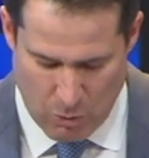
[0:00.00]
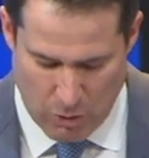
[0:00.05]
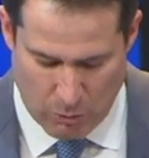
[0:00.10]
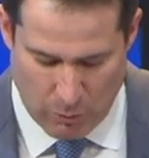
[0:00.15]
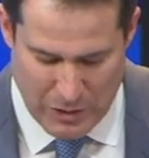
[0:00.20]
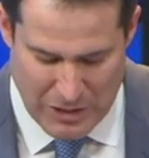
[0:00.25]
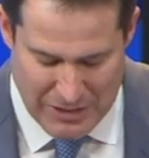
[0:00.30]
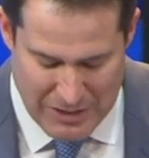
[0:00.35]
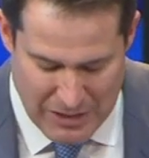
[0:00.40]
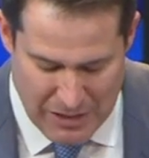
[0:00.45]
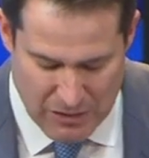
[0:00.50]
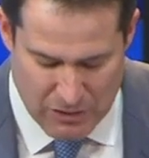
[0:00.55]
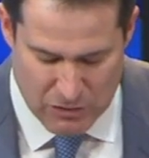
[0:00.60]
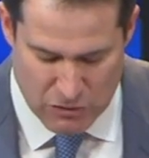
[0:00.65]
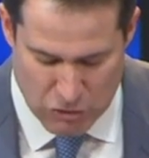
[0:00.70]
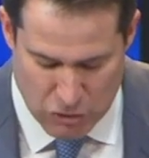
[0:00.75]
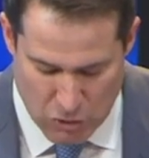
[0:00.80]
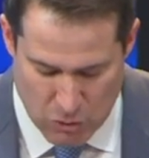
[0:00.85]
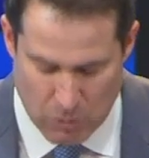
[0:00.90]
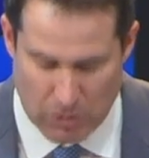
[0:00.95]
where we
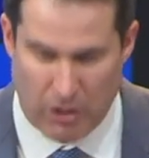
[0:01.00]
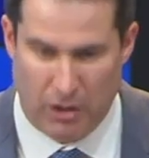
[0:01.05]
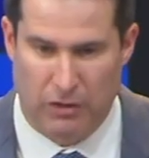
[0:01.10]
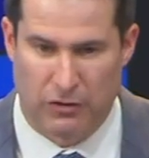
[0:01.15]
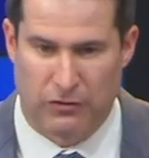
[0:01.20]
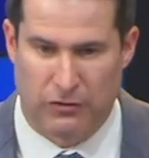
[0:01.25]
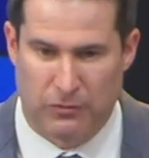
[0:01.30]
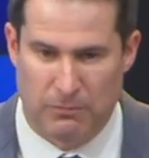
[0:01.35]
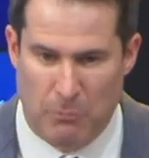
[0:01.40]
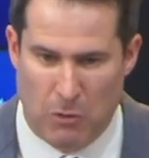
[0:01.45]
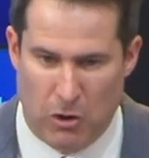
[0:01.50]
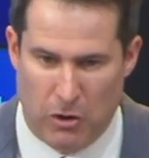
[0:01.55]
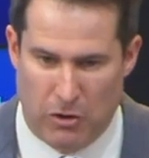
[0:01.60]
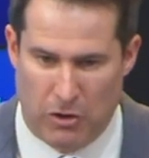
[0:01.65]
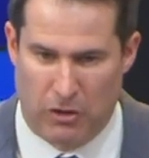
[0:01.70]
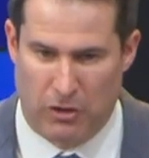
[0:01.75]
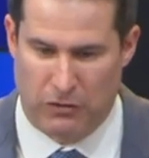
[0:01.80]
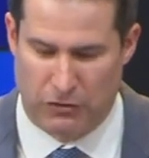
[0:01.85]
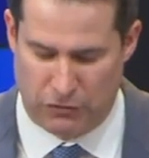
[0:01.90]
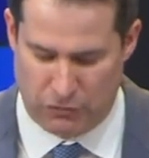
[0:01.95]
need newer,
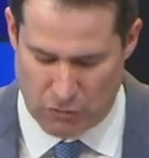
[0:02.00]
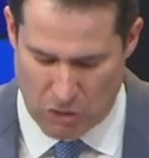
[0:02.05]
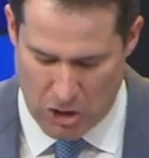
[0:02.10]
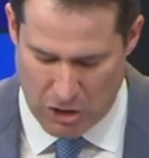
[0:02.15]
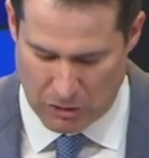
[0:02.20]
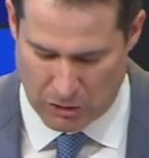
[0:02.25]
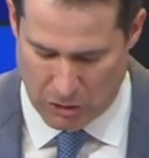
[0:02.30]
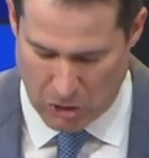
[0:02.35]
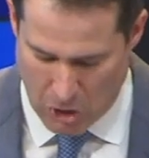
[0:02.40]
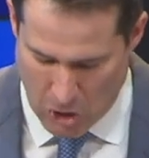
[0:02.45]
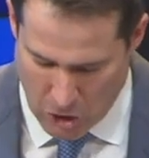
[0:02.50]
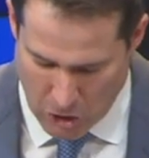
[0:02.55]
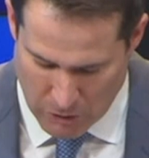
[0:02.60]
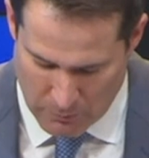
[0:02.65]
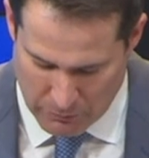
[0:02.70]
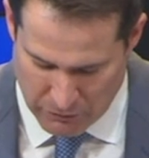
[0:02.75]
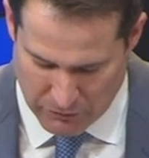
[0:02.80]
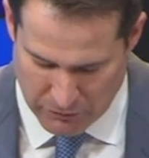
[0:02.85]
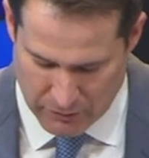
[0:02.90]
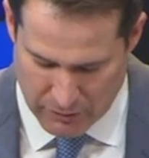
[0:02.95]
smarter, stronger
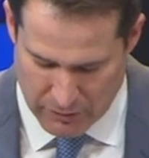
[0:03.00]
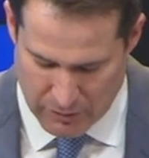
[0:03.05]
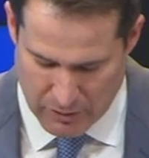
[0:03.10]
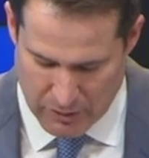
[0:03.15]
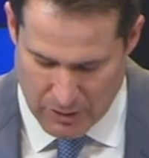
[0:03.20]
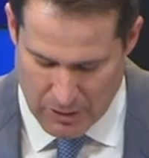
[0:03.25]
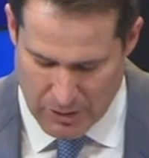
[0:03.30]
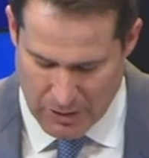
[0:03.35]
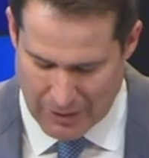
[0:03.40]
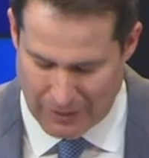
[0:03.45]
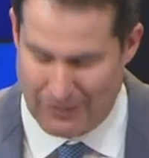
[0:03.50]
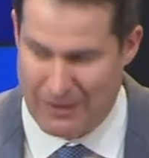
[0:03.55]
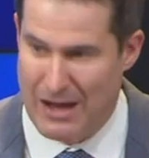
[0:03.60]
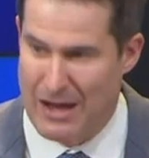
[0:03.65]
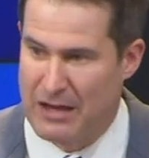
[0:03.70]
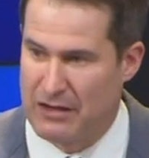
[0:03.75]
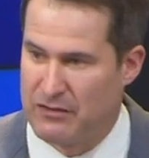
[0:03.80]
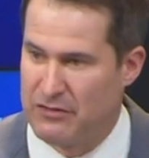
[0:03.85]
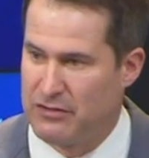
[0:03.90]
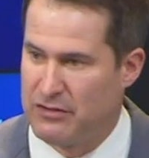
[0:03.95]
arms,
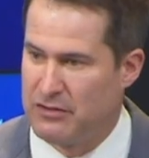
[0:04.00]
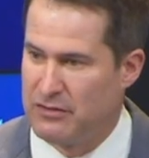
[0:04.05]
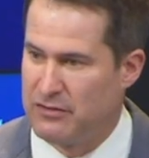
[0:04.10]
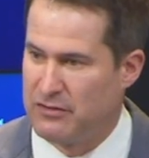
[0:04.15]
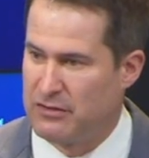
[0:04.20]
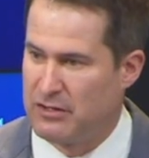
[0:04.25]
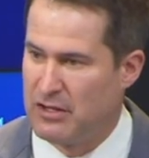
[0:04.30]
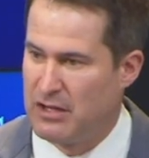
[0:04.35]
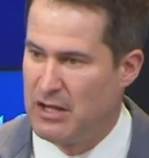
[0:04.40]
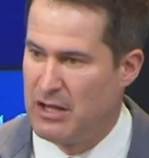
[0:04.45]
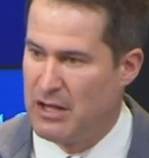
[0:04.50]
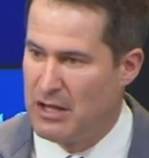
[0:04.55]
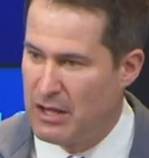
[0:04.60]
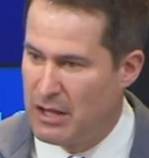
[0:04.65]
alliances,